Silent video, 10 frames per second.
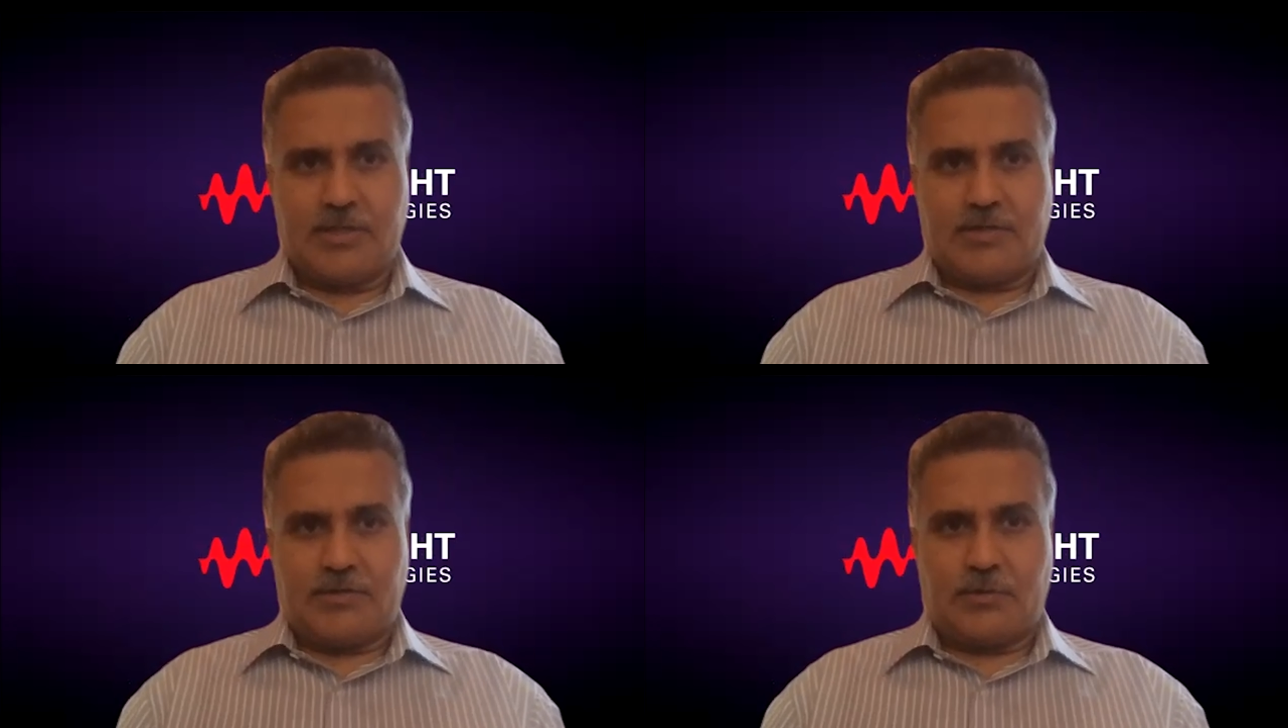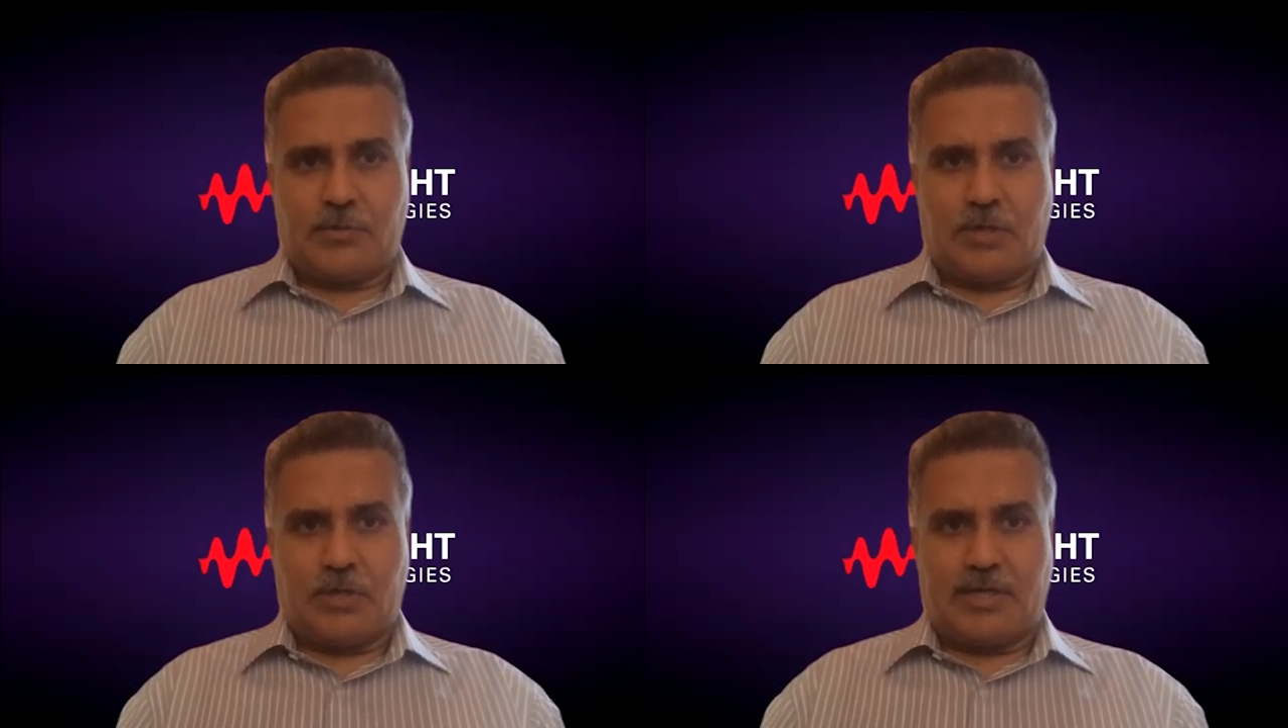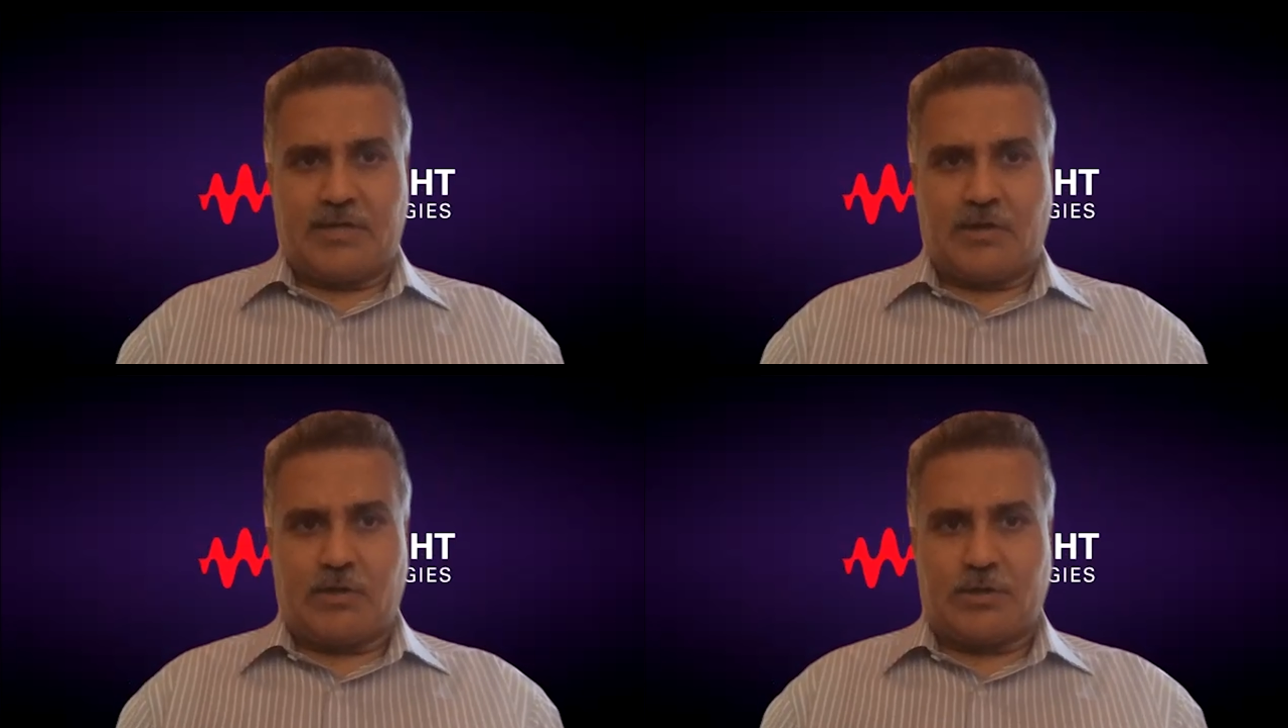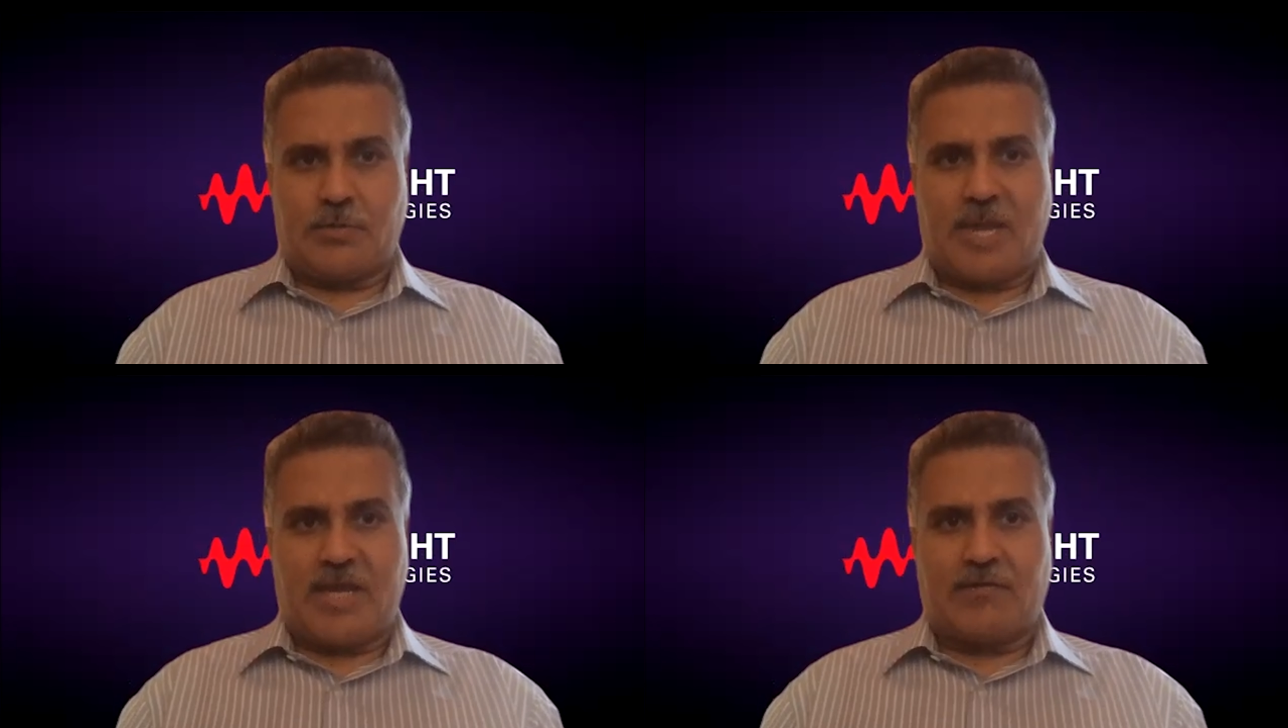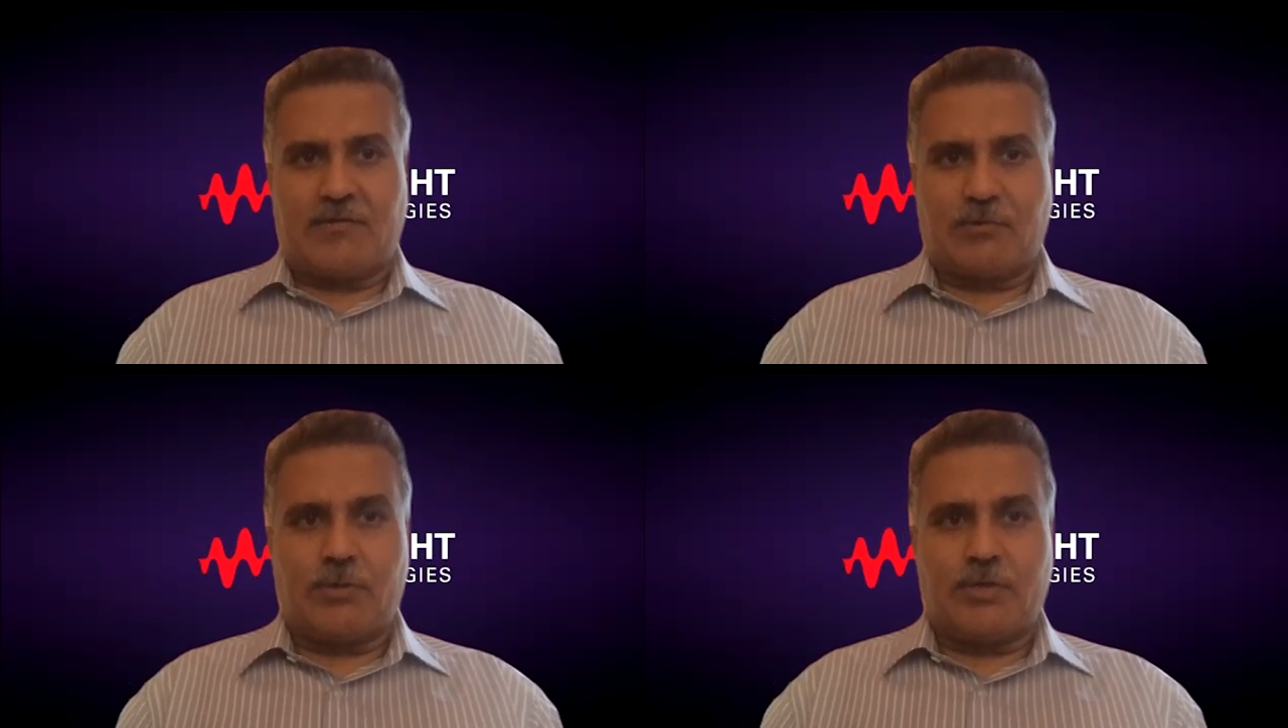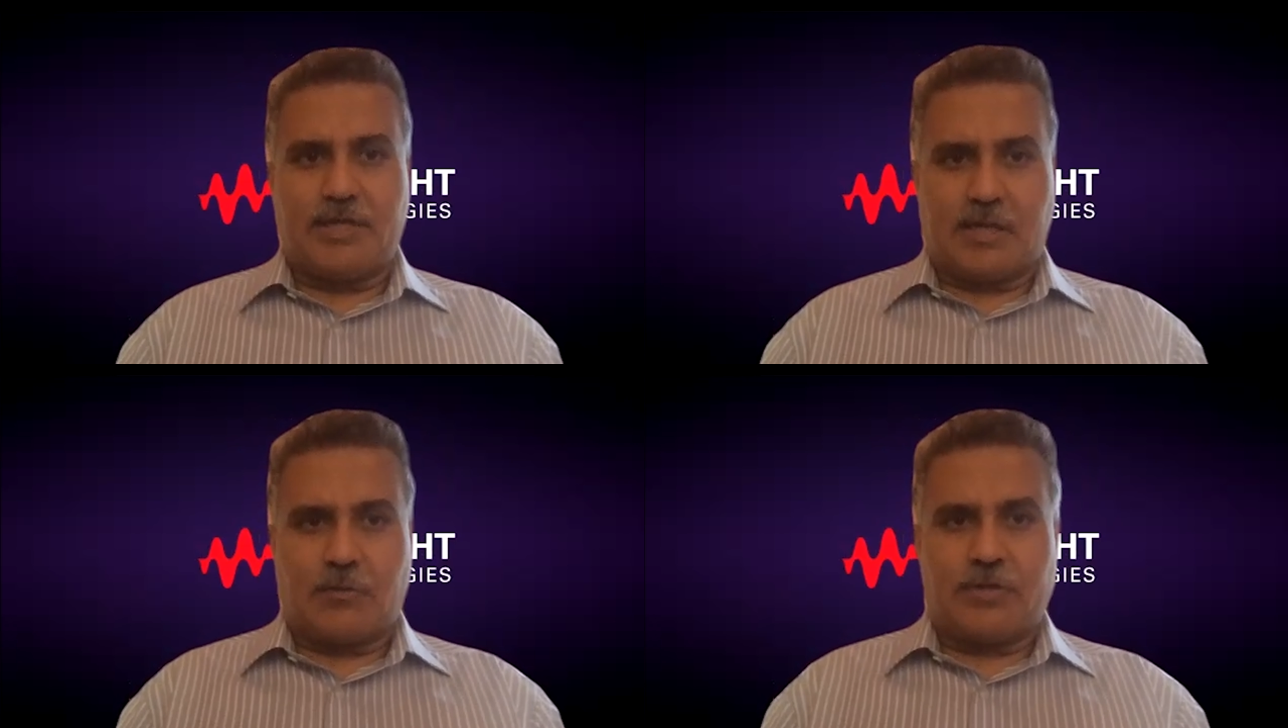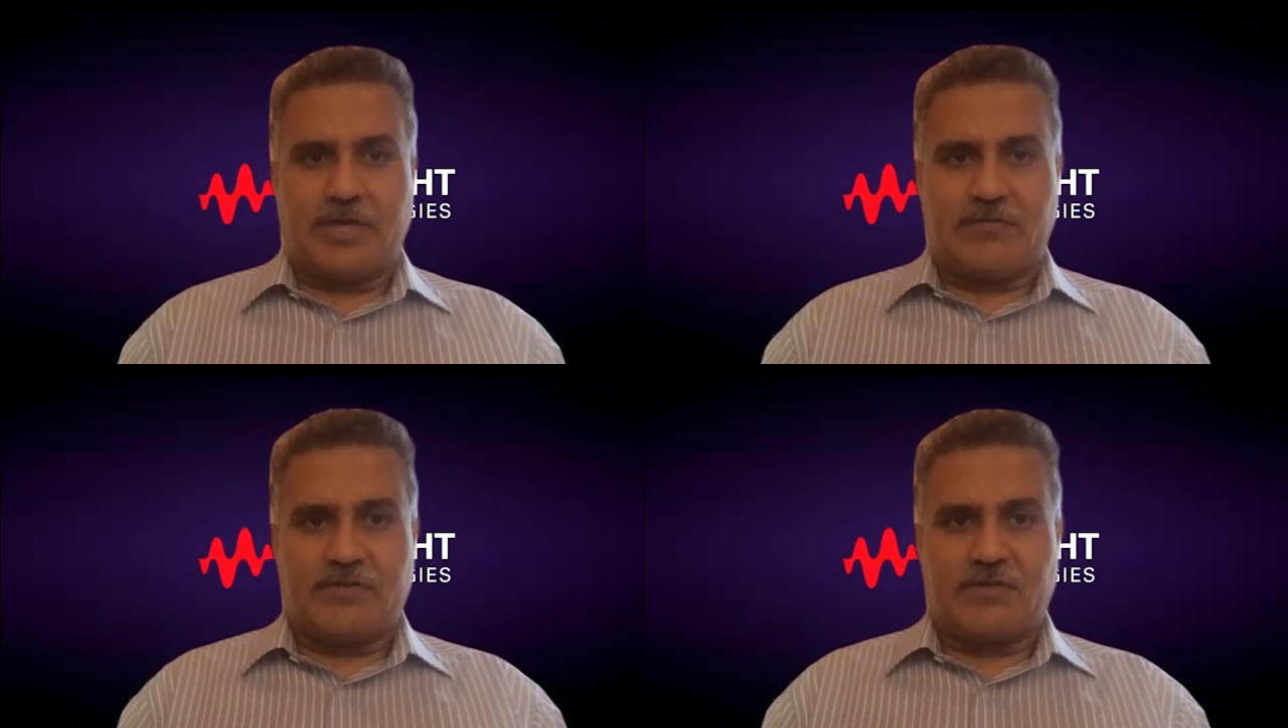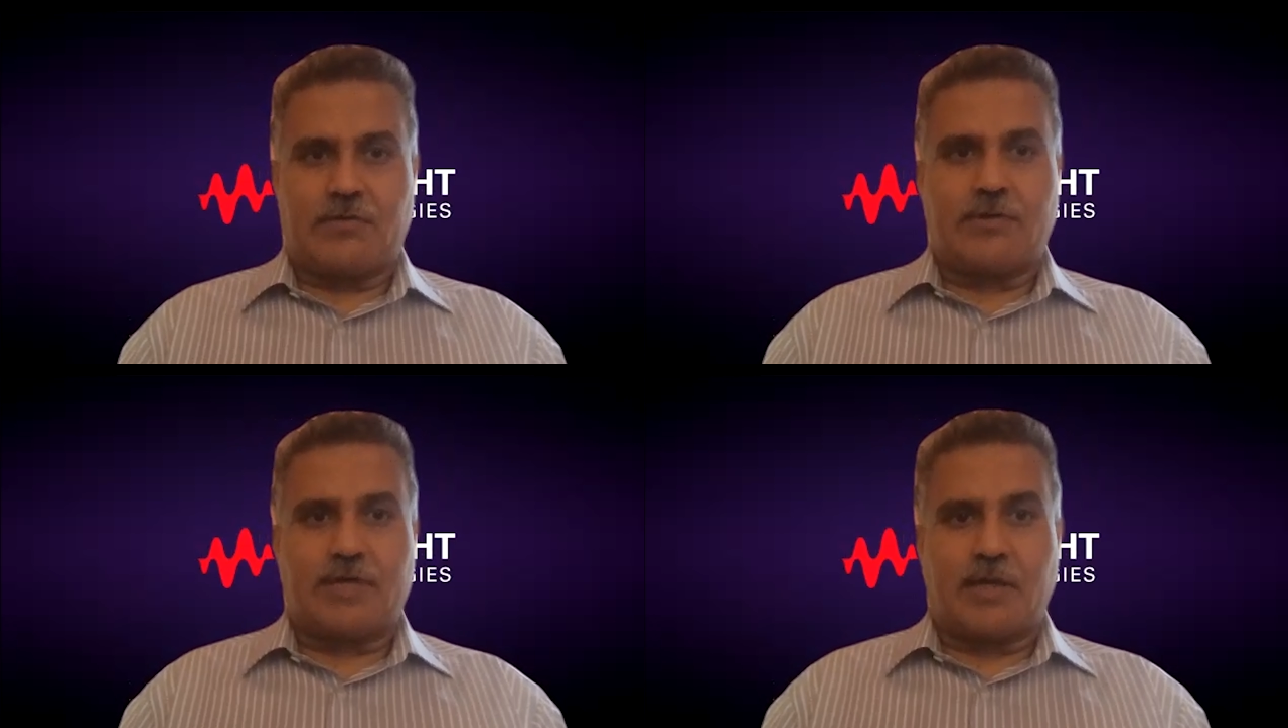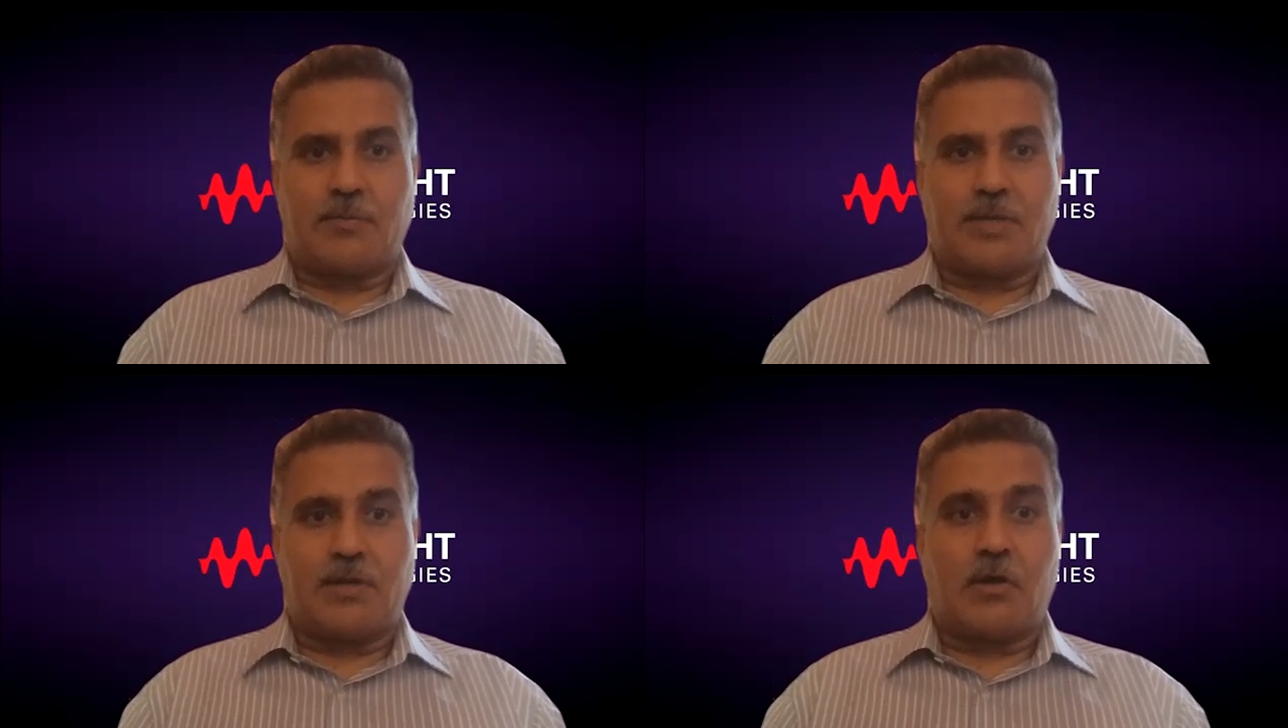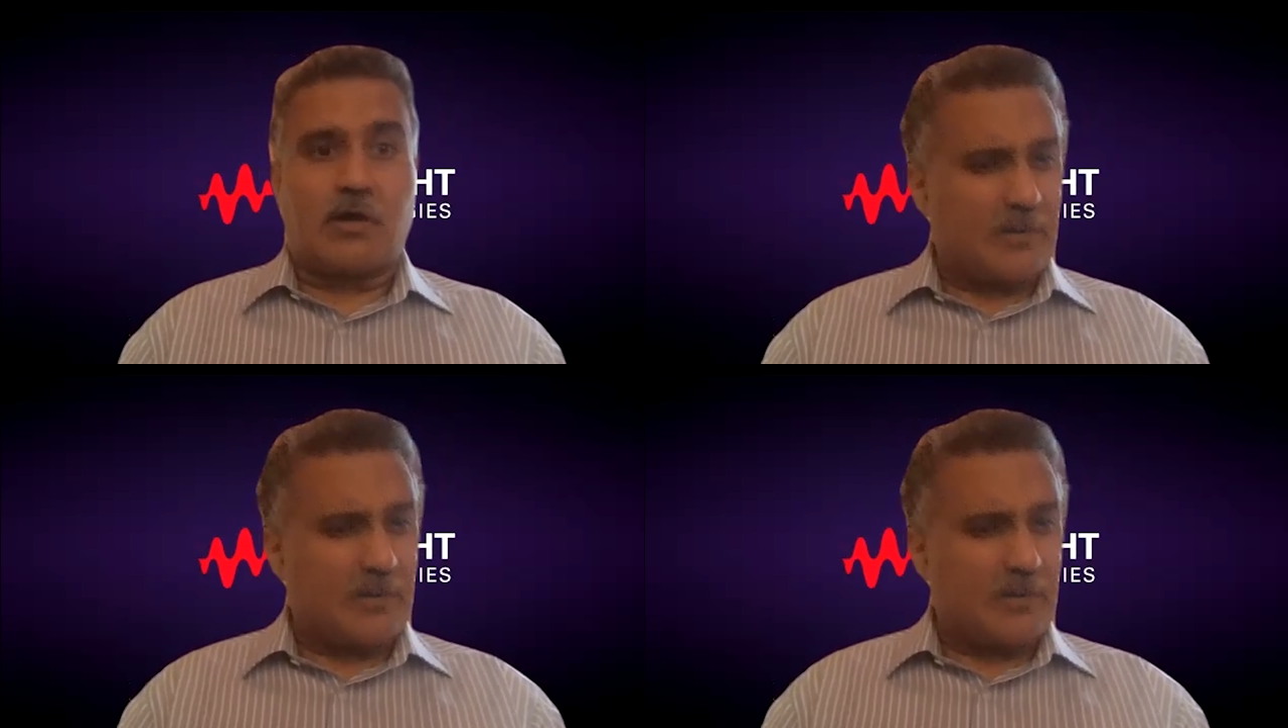So in order to make it truly cloud native, it's going to take a bit longer.